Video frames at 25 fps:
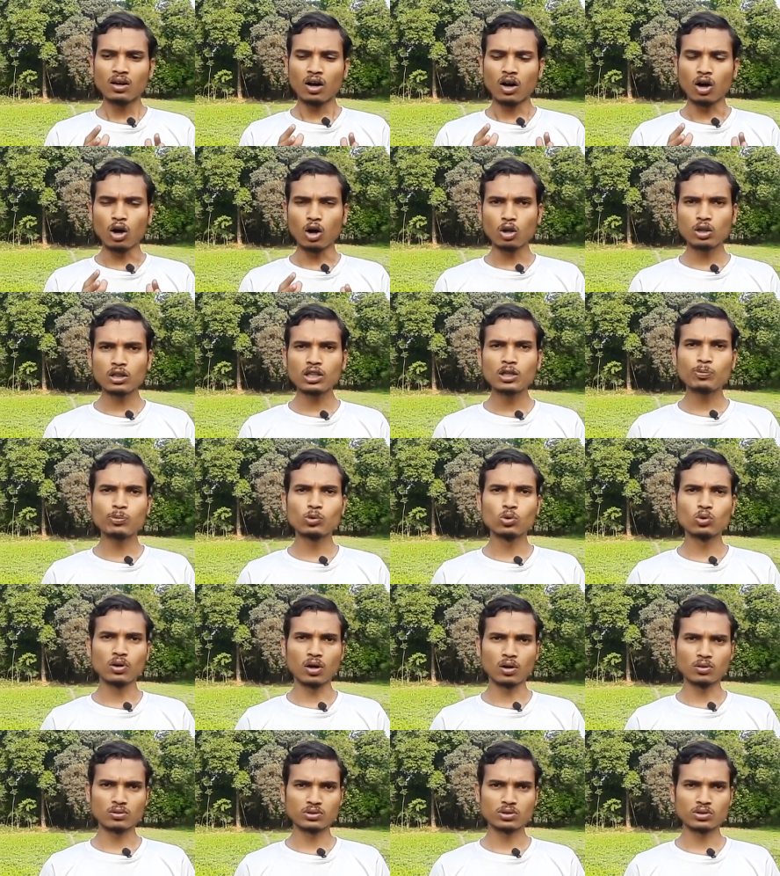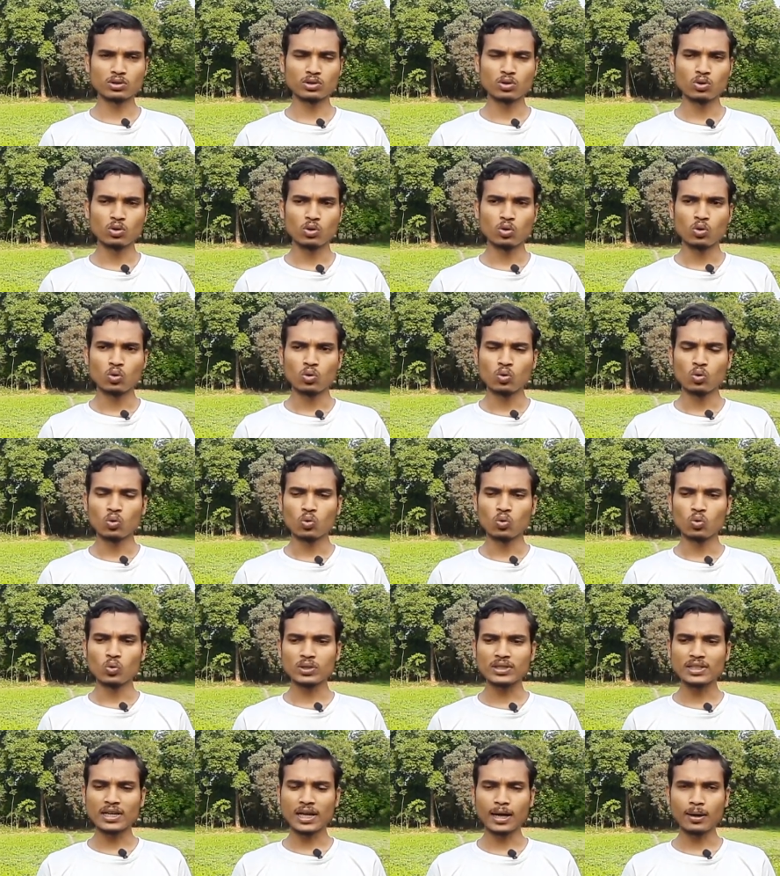all the pronouns
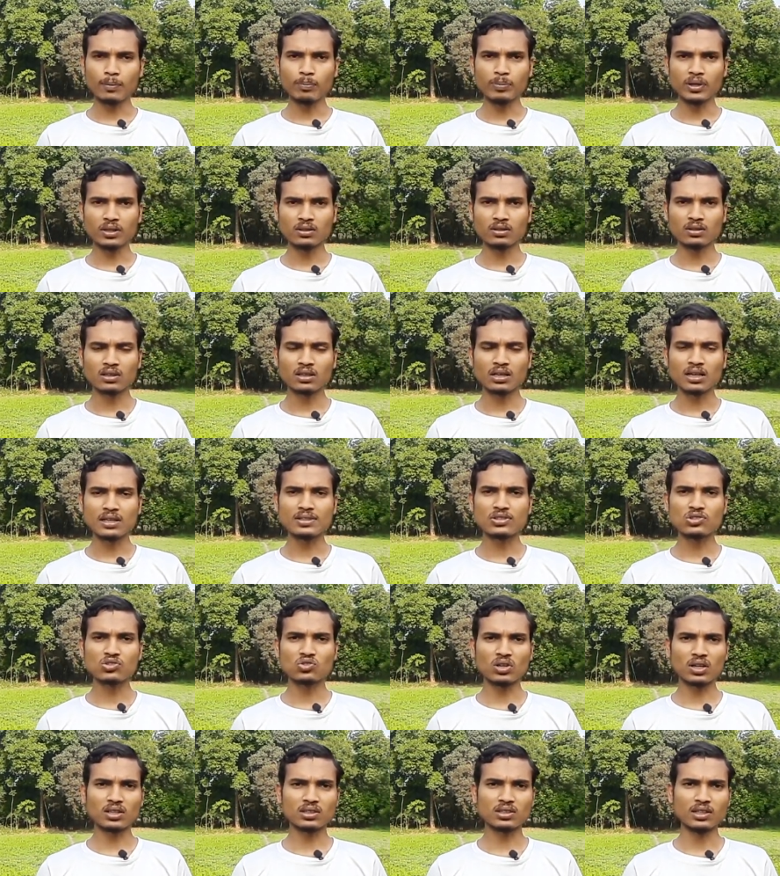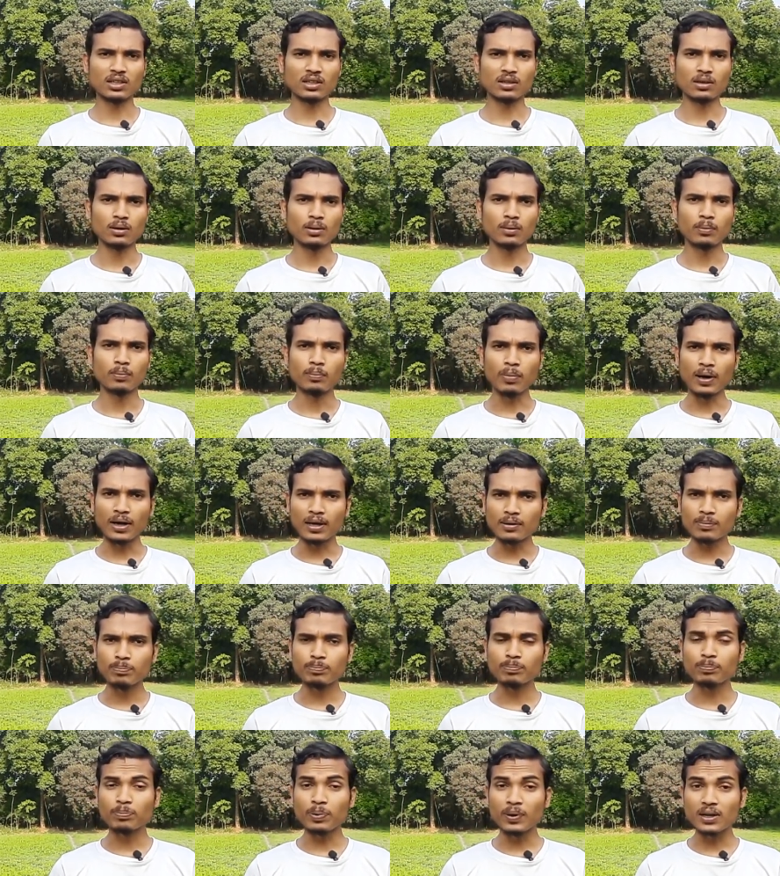which have been constructed by
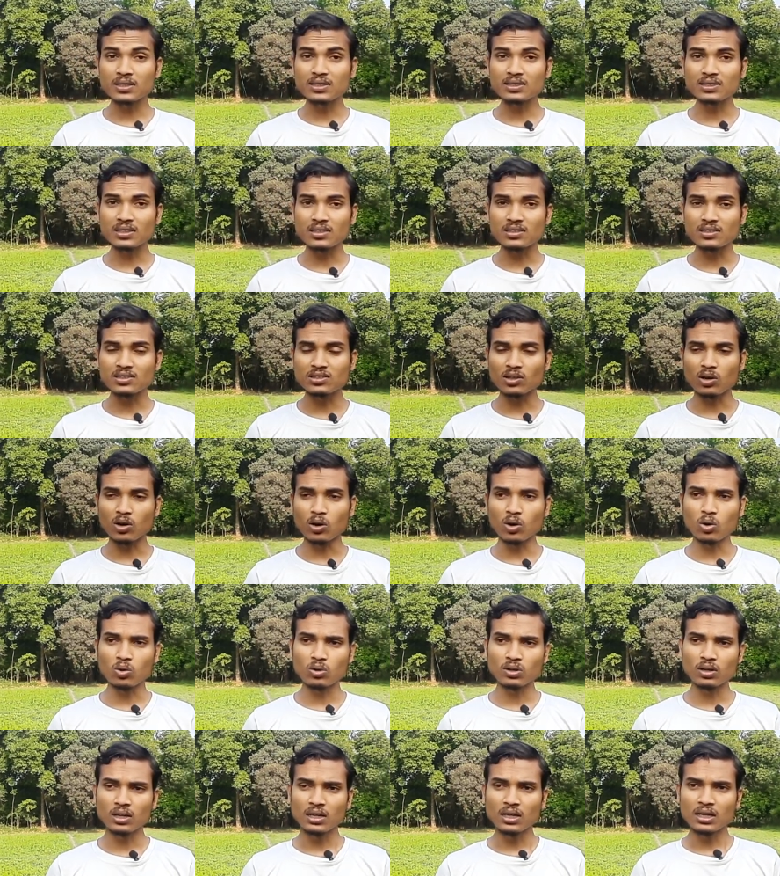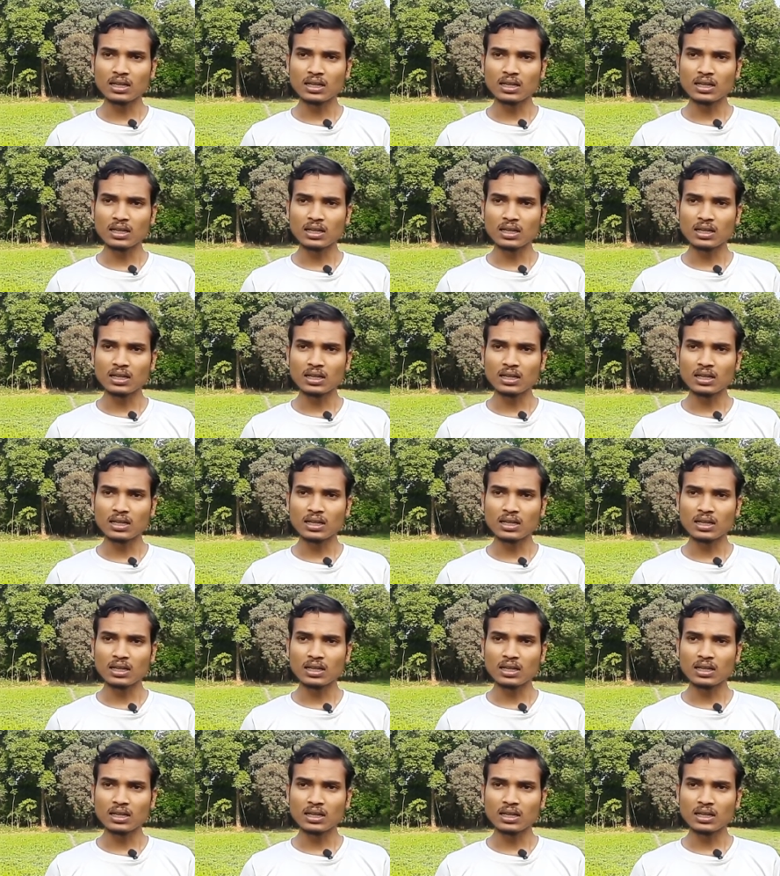persons, or